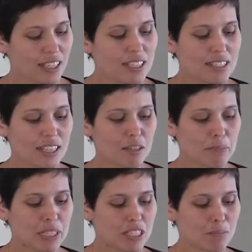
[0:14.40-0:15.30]
is an
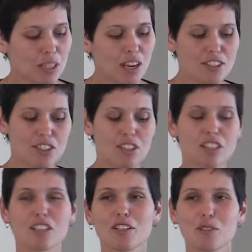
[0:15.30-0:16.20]
epistemological
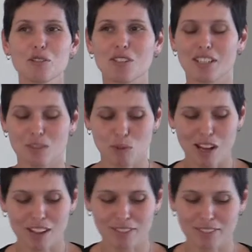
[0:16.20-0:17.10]
conclusion as
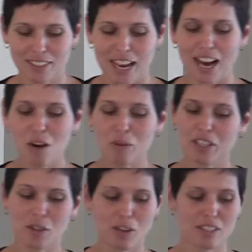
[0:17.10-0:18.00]
well. How we
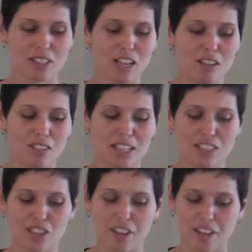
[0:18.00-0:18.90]
know ourselves and
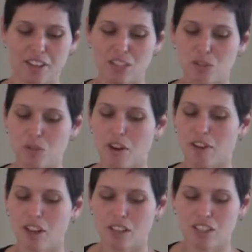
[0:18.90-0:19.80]
each other is through our
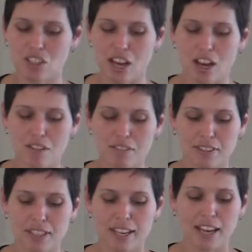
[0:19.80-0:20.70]
knowledge of
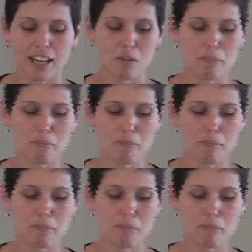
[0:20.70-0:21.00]
and